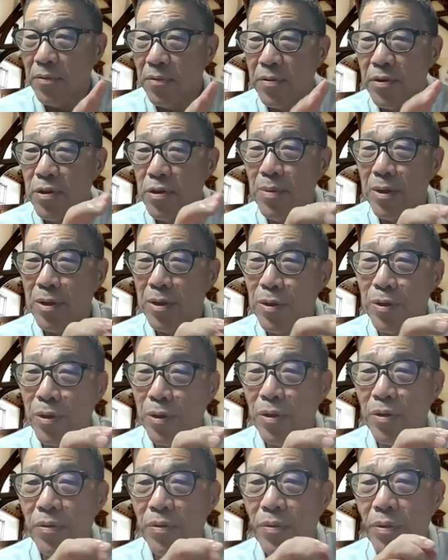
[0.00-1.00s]
of you, but not
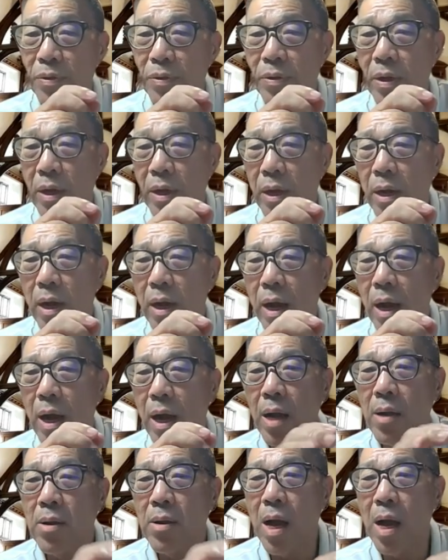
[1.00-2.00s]
all of you,
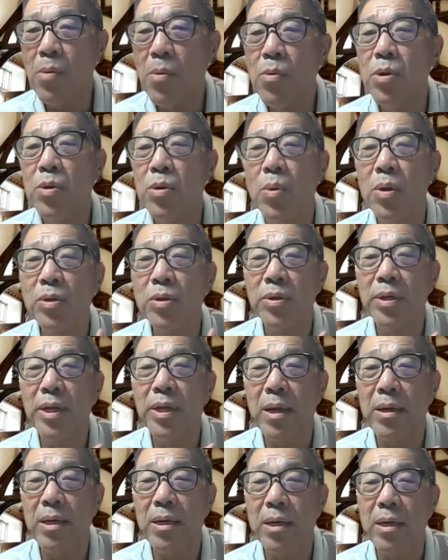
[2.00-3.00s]
I would want to
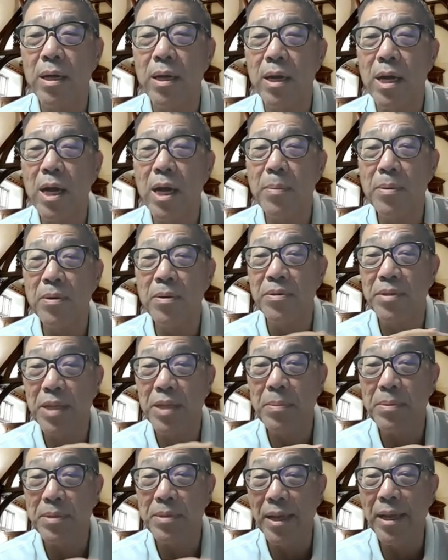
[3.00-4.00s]
get a couple of
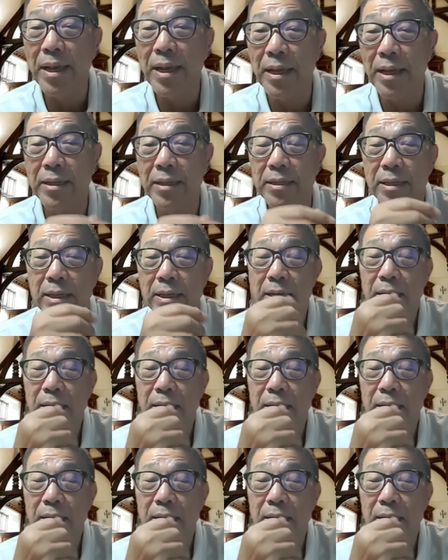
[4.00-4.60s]
steps ahead